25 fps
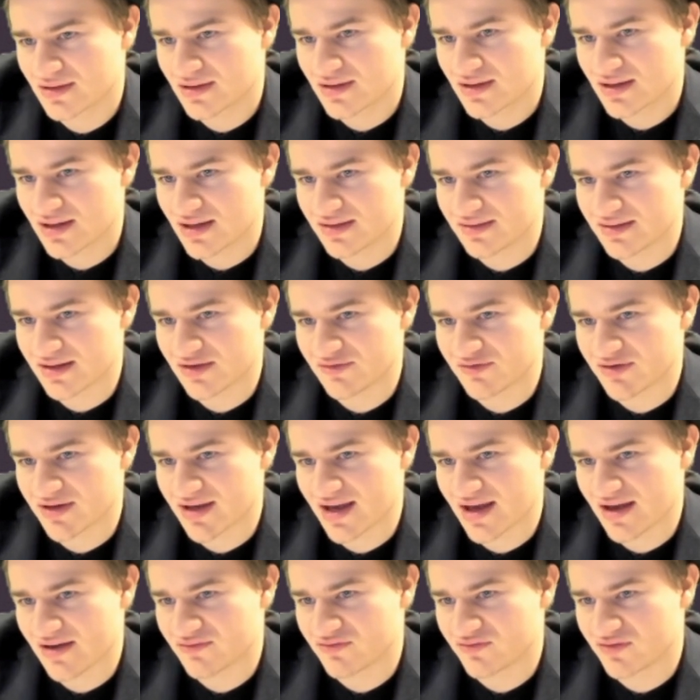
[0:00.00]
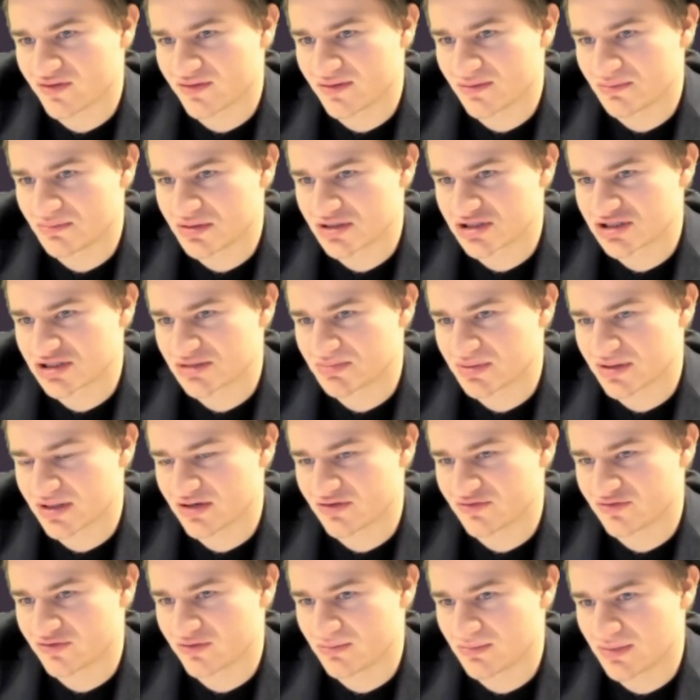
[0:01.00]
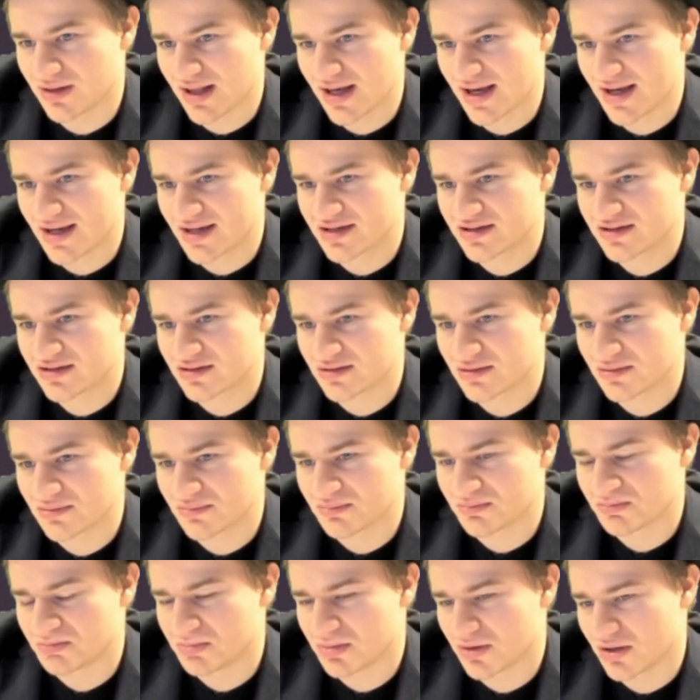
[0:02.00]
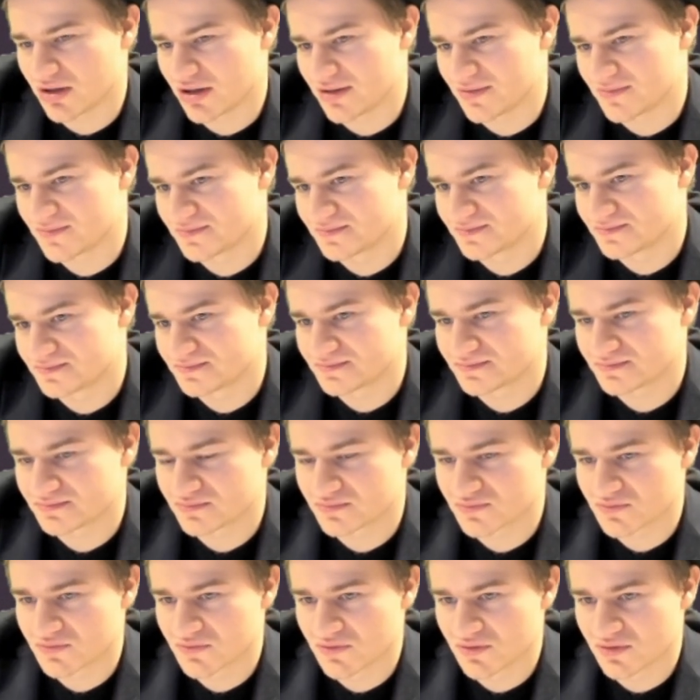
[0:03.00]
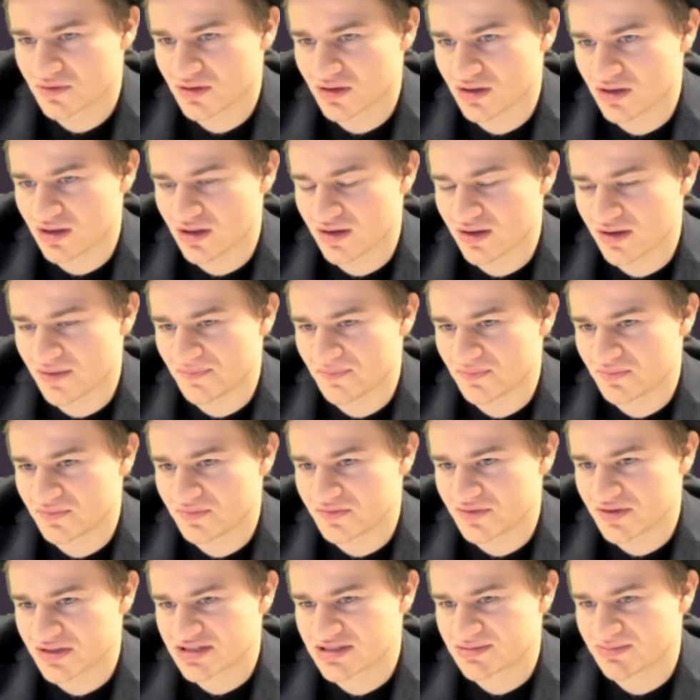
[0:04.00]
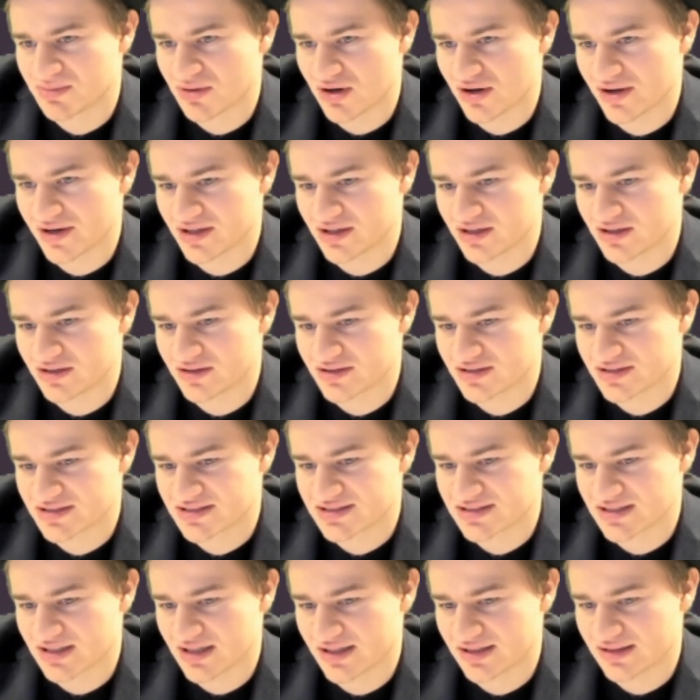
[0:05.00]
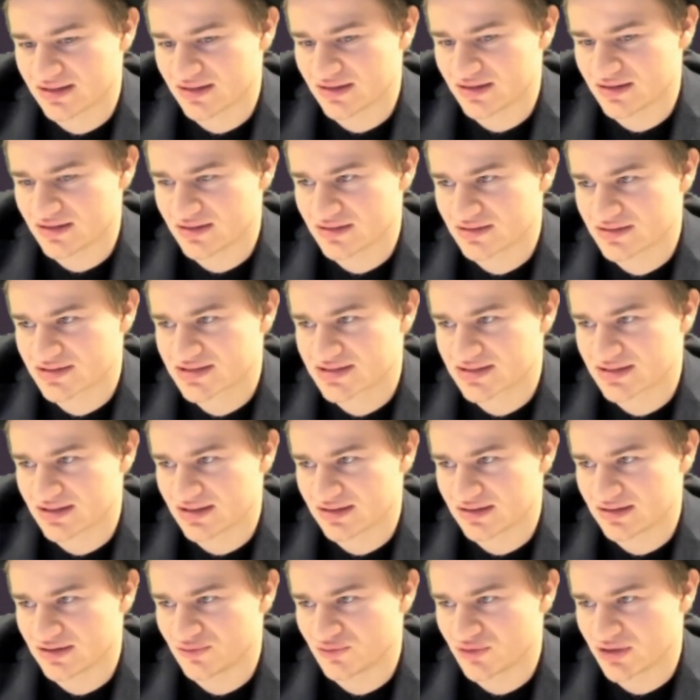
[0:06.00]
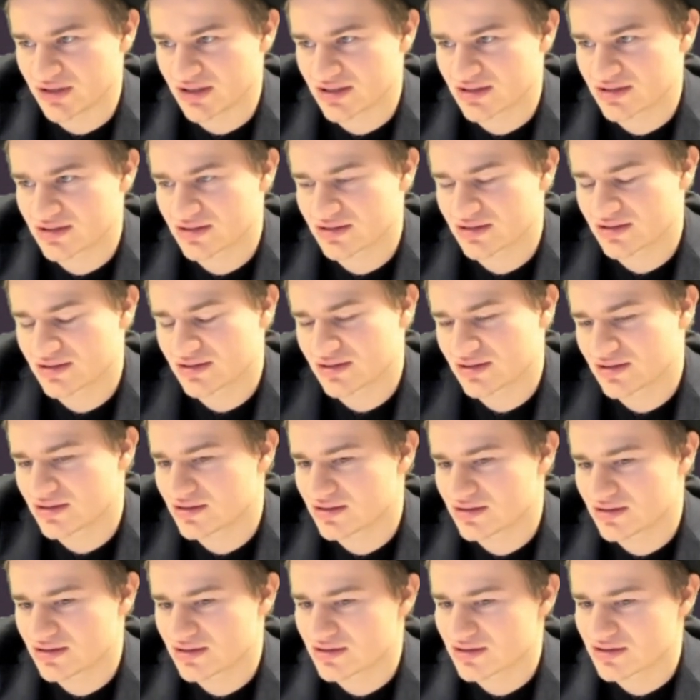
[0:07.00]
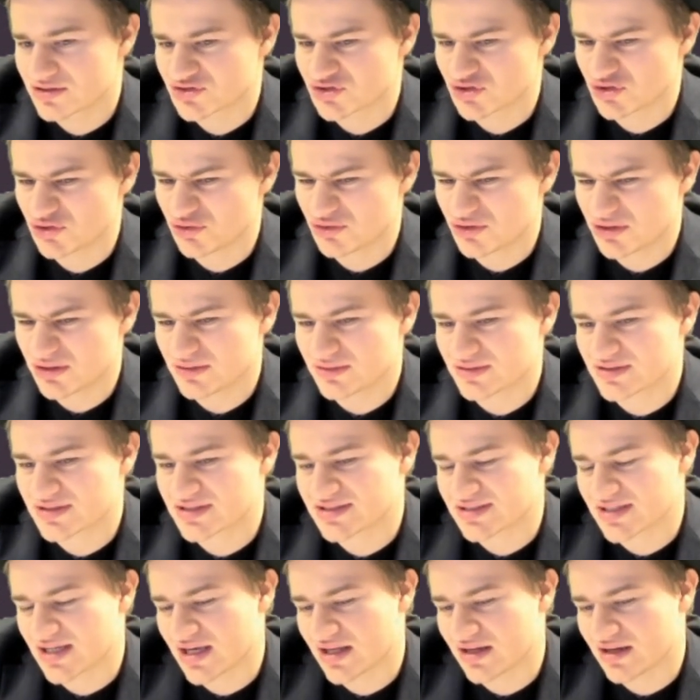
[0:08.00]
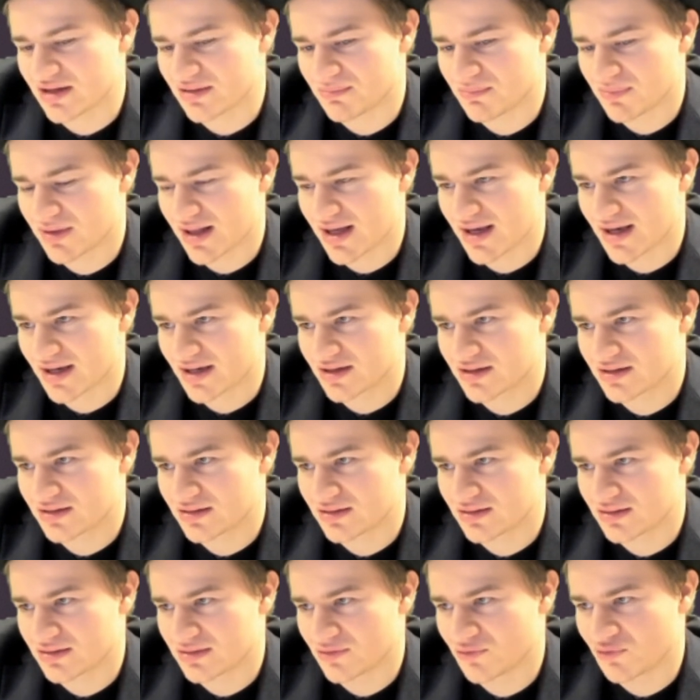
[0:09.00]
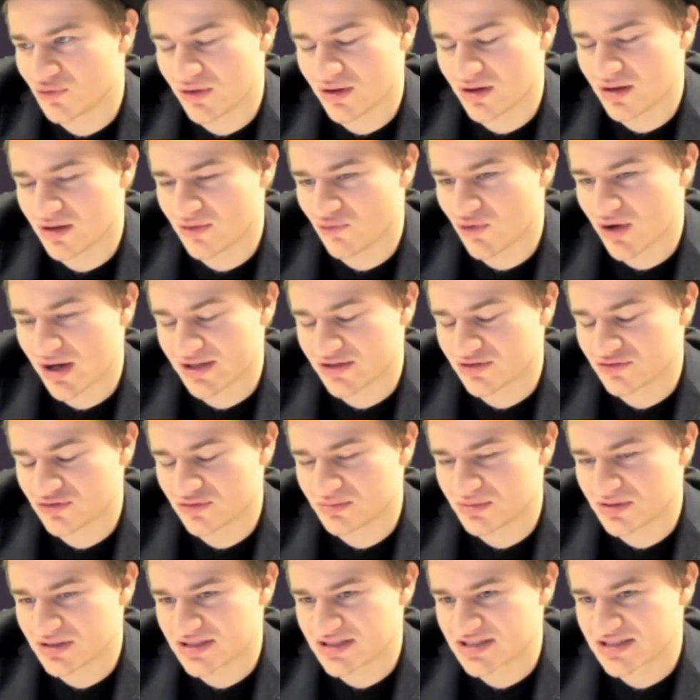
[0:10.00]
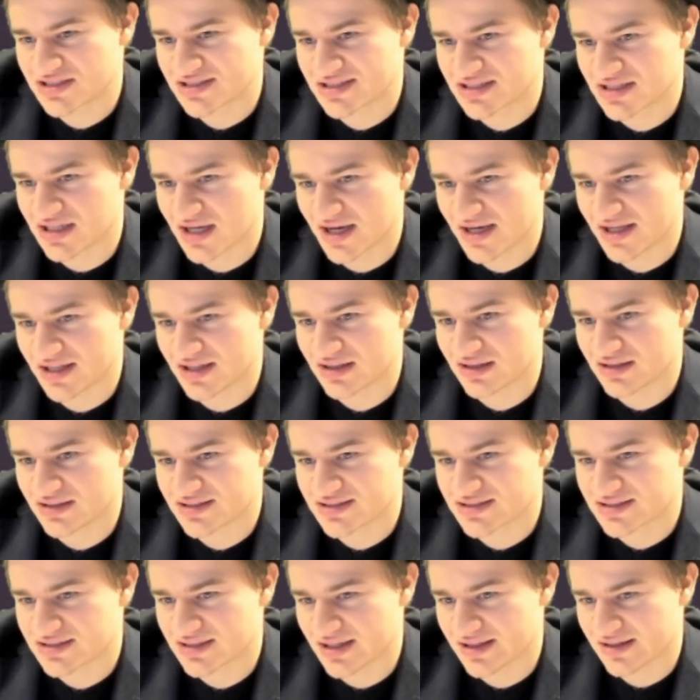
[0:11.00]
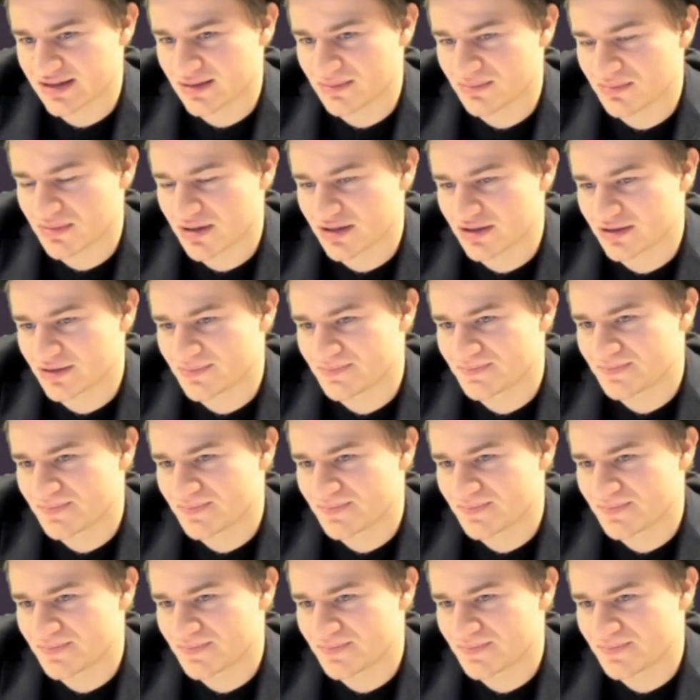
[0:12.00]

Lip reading: And then we have the bishop here for black. But this pawn here is slightly weak. So you could say that white could be slightly better.